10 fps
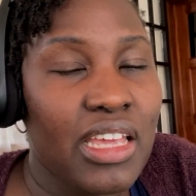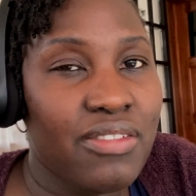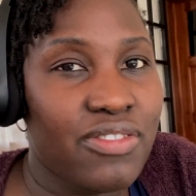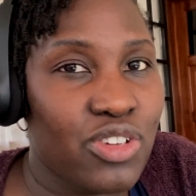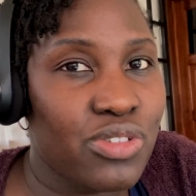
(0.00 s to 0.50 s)

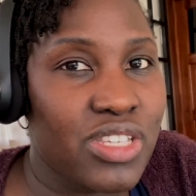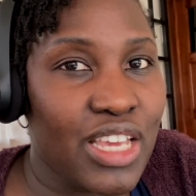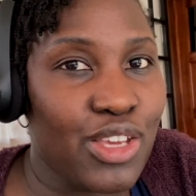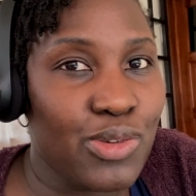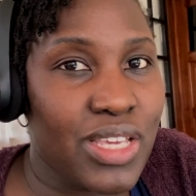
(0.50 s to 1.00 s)
If you don't see
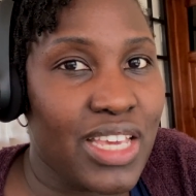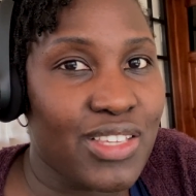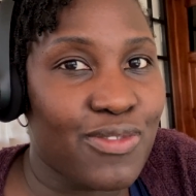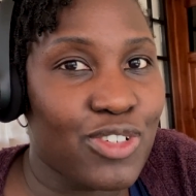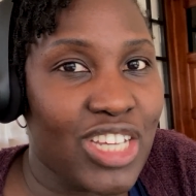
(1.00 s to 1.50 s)
a use
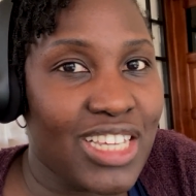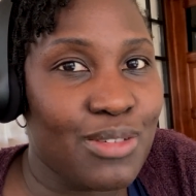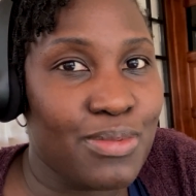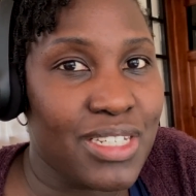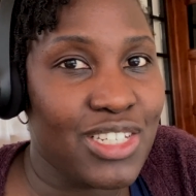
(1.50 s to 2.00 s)
case for
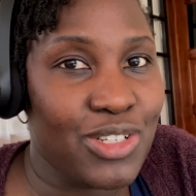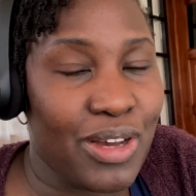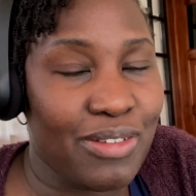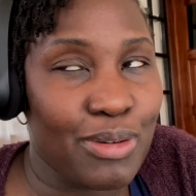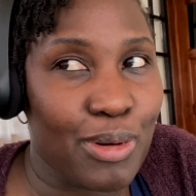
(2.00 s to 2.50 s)
ChatGPT, you
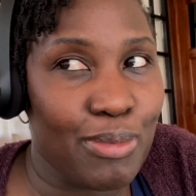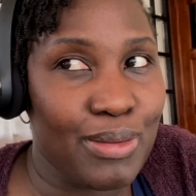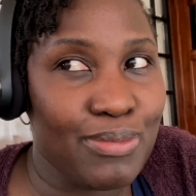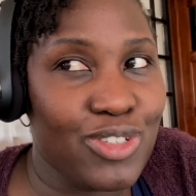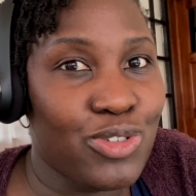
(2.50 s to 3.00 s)
have a
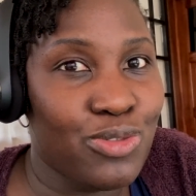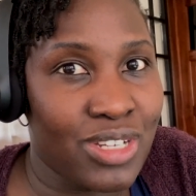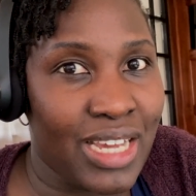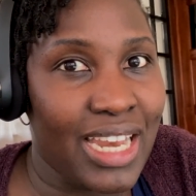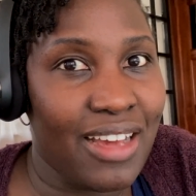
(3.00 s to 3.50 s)
problem. You
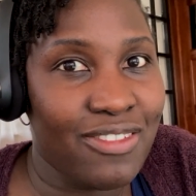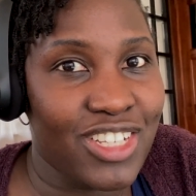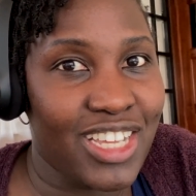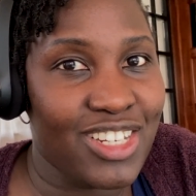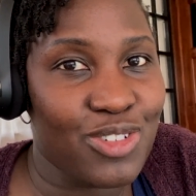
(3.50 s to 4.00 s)
kind of have to
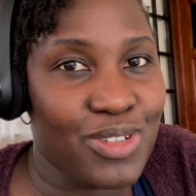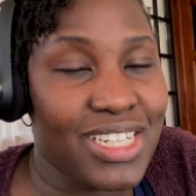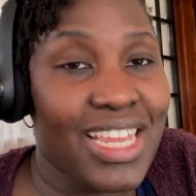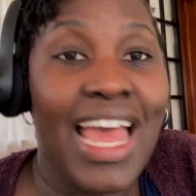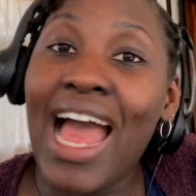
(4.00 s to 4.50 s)
get into it.
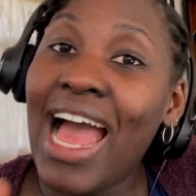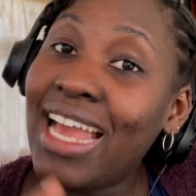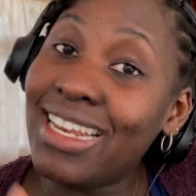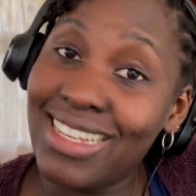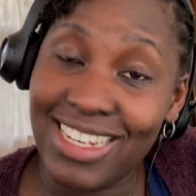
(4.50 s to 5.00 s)

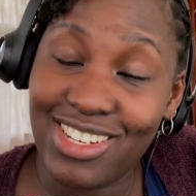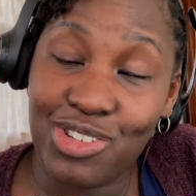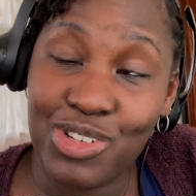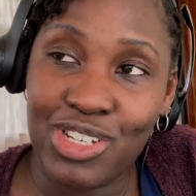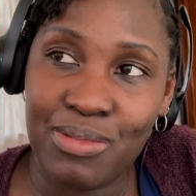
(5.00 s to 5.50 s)
I didn't get
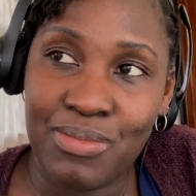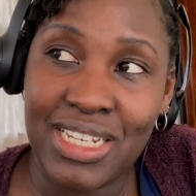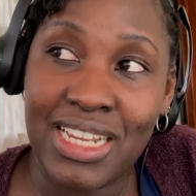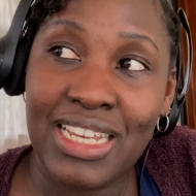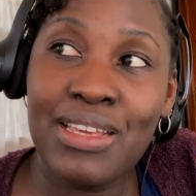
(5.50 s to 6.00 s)
into it
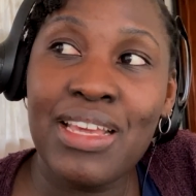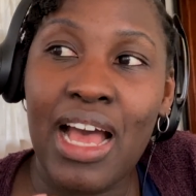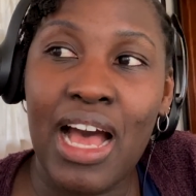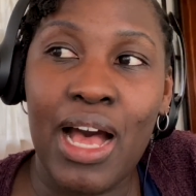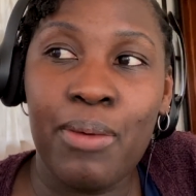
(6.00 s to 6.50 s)
immediately.
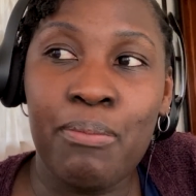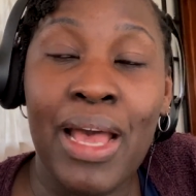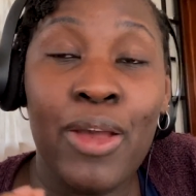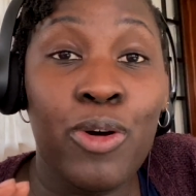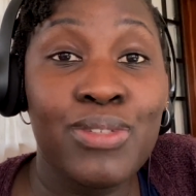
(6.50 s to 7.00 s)

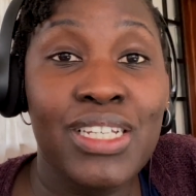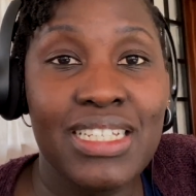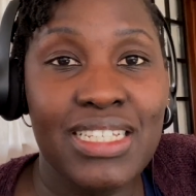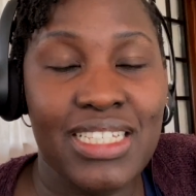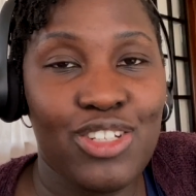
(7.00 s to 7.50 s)
I opted
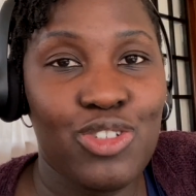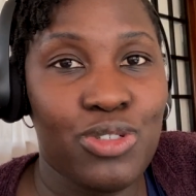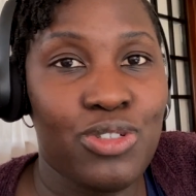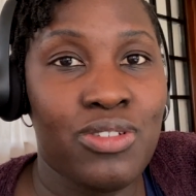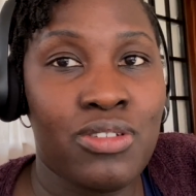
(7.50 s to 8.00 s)
instead
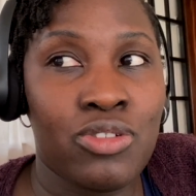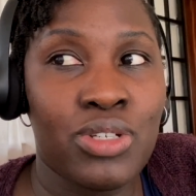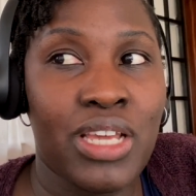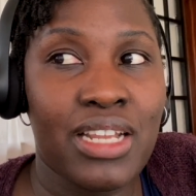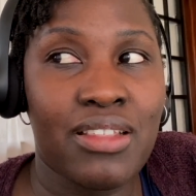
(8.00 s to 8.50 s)
to
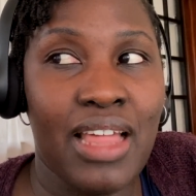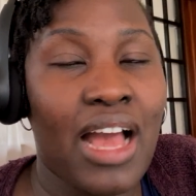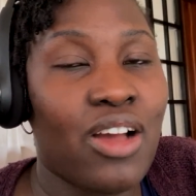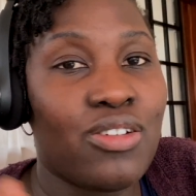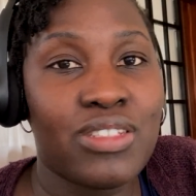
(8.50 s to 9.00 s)
get the
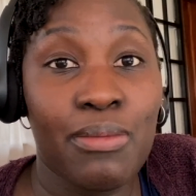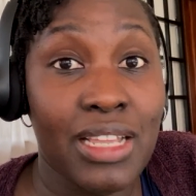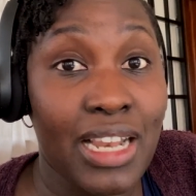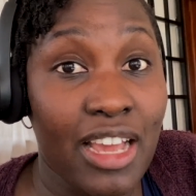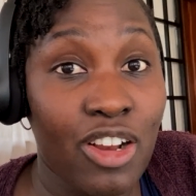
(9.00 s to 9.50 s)
hang of
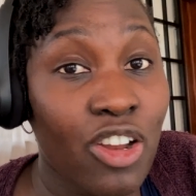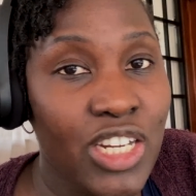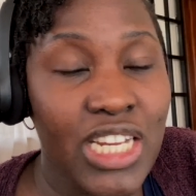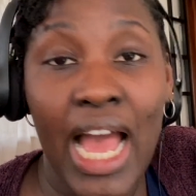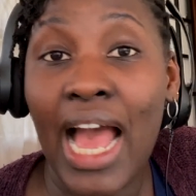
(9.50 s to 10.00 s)
something like
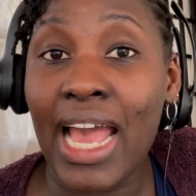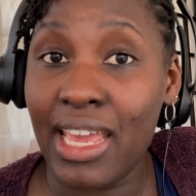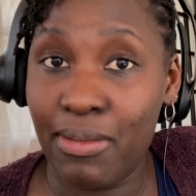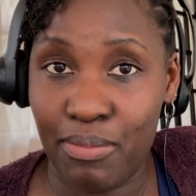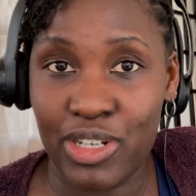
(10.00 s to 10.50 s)
Claude.
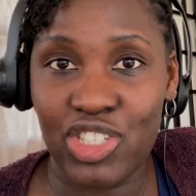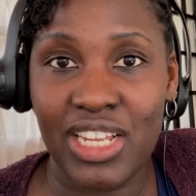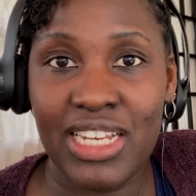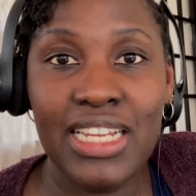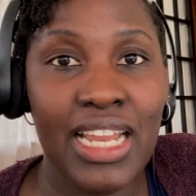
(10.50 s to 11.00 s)
I
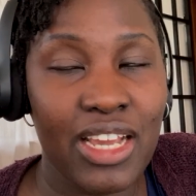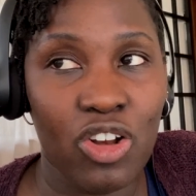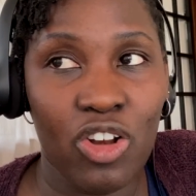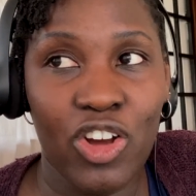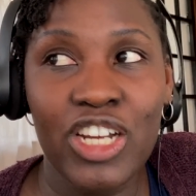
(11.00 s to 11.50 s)
personally like
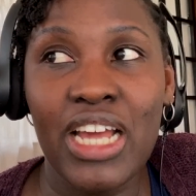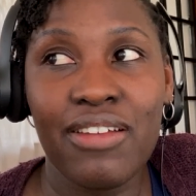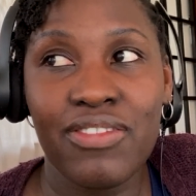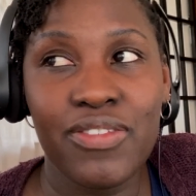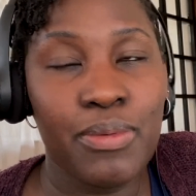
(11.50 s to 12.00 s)
Claude.
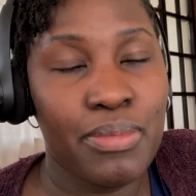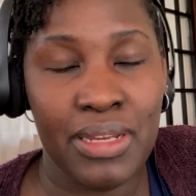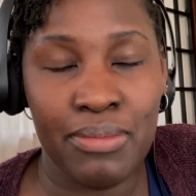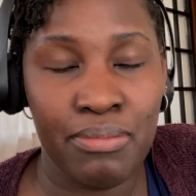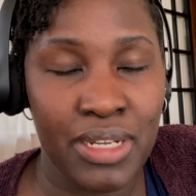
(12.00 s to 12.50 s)
I've never
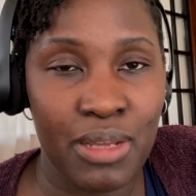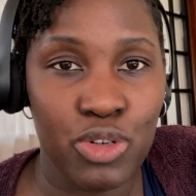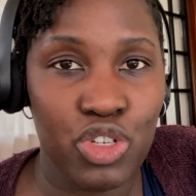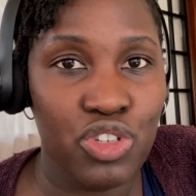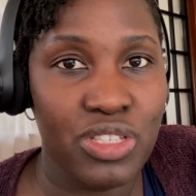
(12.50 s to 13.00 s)
been
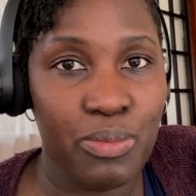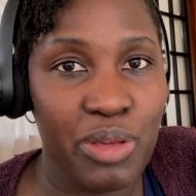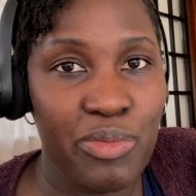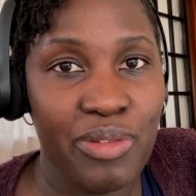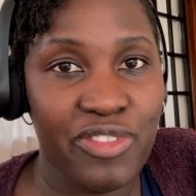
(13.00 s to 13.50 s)
able to use the
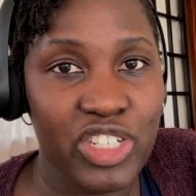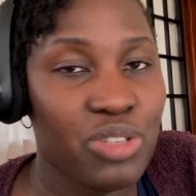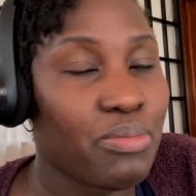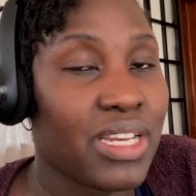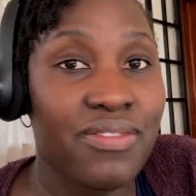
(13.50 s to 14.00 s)
premium
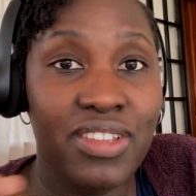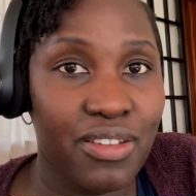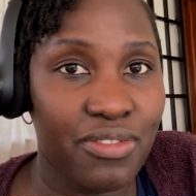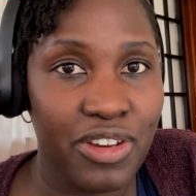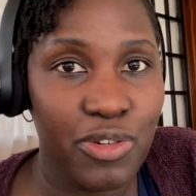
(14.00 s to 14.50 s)
version, but even
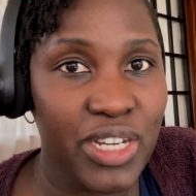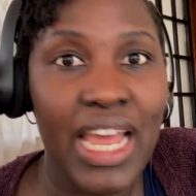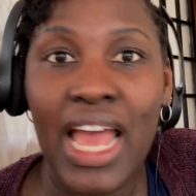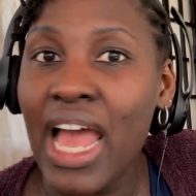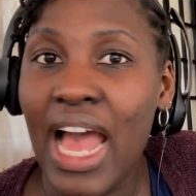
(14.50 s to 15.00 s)
the free
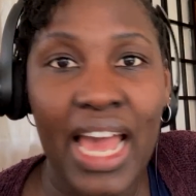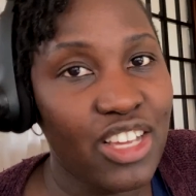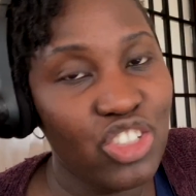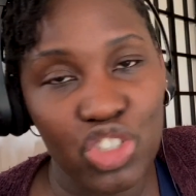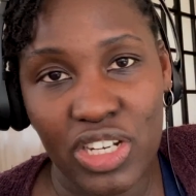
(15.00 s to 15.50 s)
one, I
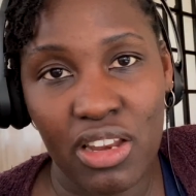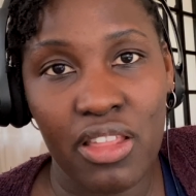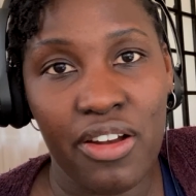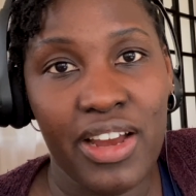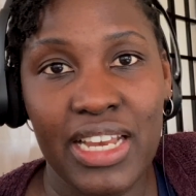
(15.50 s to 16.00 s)
enjoyed it
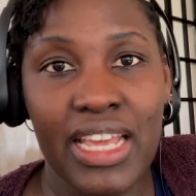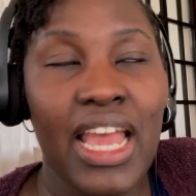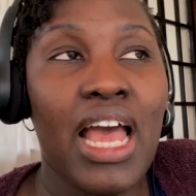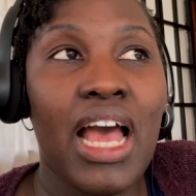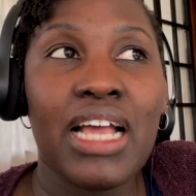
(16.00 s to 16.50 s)
thoroughly.
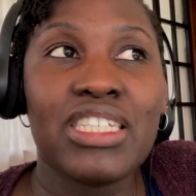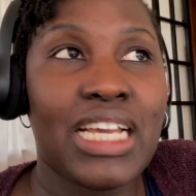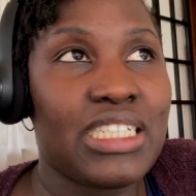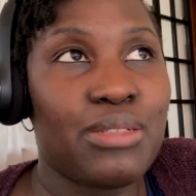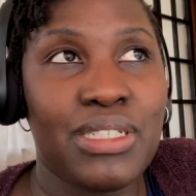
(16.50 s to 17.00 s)

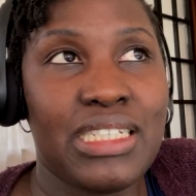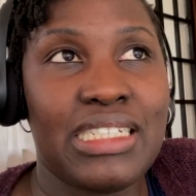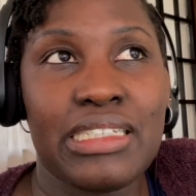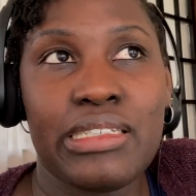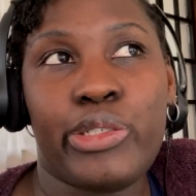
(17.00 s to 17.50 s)
ChatGPT
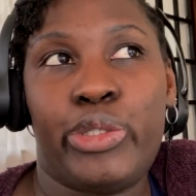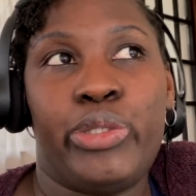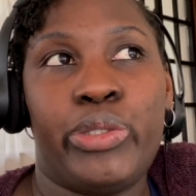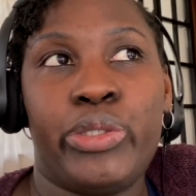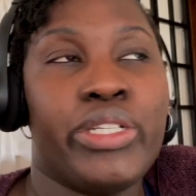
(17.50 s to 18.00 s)

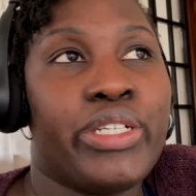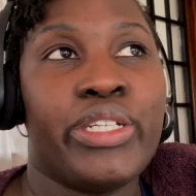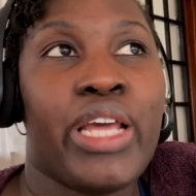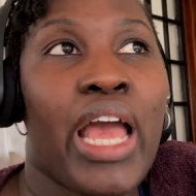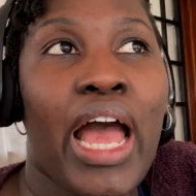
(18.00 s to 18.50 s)
just...
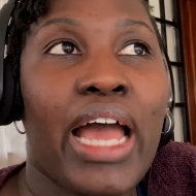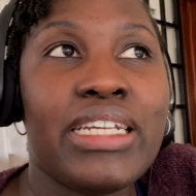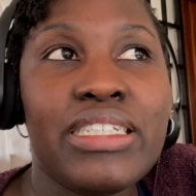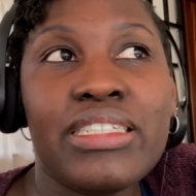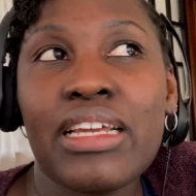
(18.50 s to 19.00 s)
I
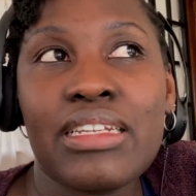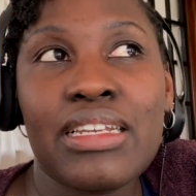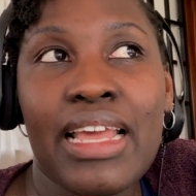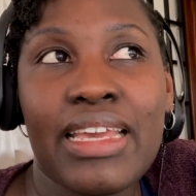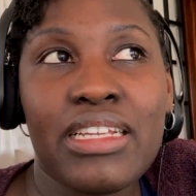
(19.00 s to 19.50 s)
didn't start
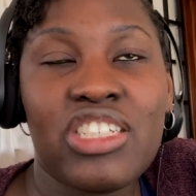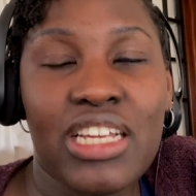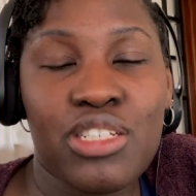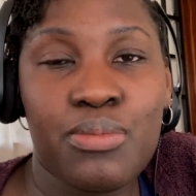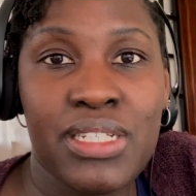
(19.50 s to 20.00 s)
liking
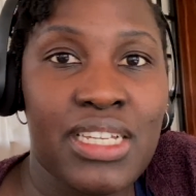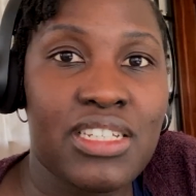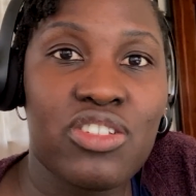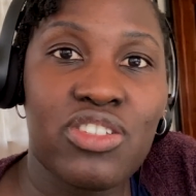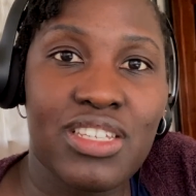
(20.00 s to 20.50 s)
ChatGPT
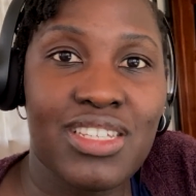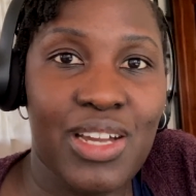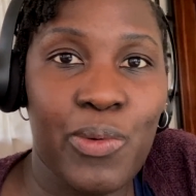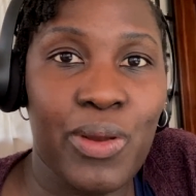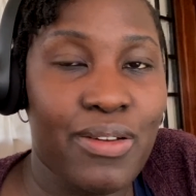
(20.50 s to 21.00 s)
until this
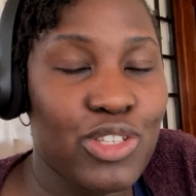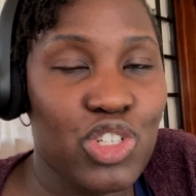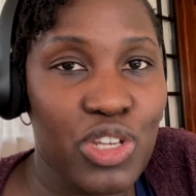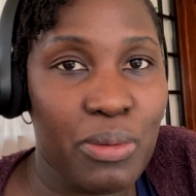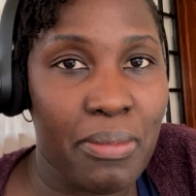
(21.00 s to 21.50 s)
year when I was
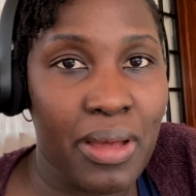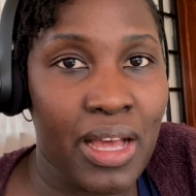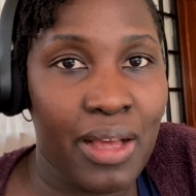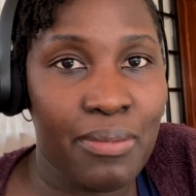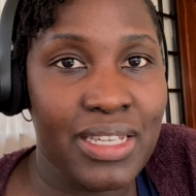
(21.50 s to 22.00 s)
doing
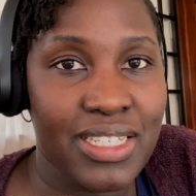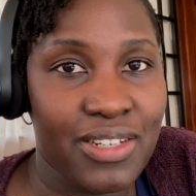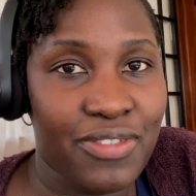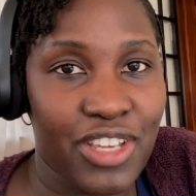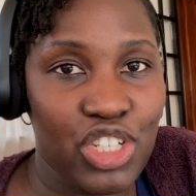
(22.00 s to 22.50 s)
a
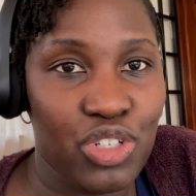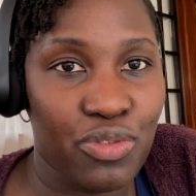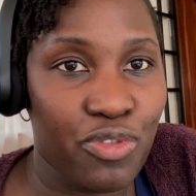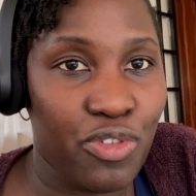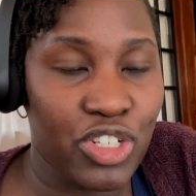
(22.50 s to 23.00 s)

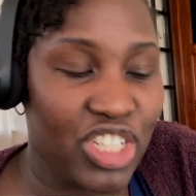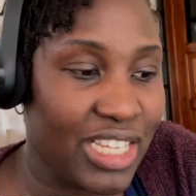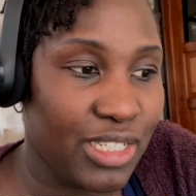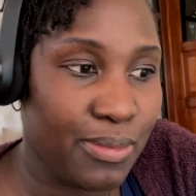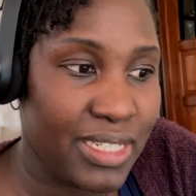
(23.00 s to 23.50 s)
certification for
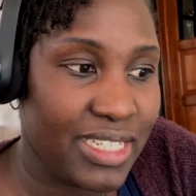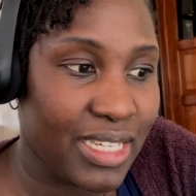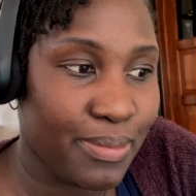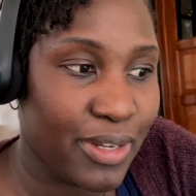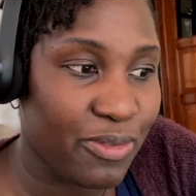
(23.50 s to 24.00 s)
ChatGPT
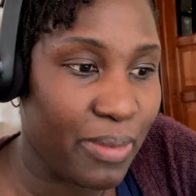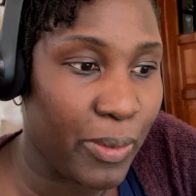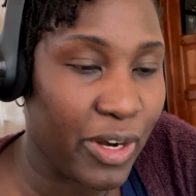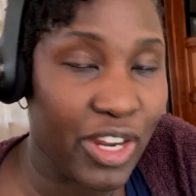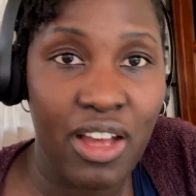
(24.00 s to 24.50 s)
as part of my
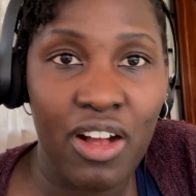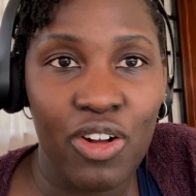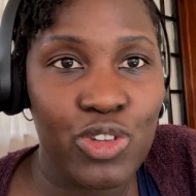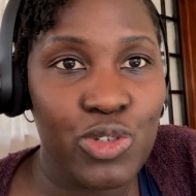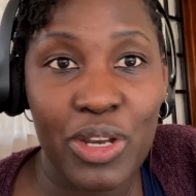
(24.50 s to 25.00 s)
work.
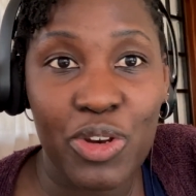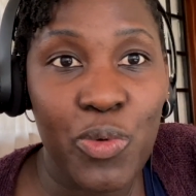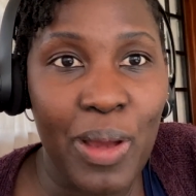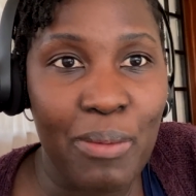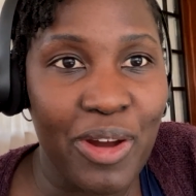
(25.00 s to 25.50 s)
Also, I don't
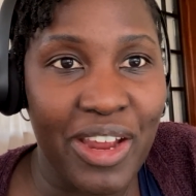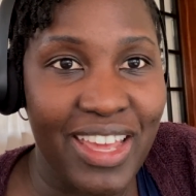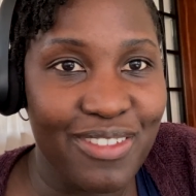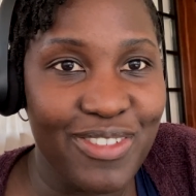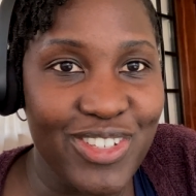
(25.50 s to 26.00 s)
know why I'm wearing
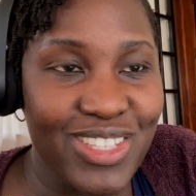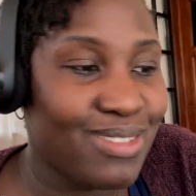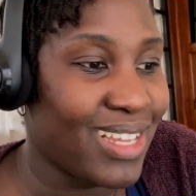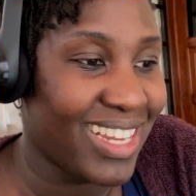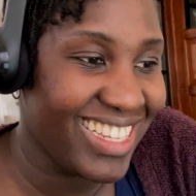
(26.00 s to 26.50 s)
headphones.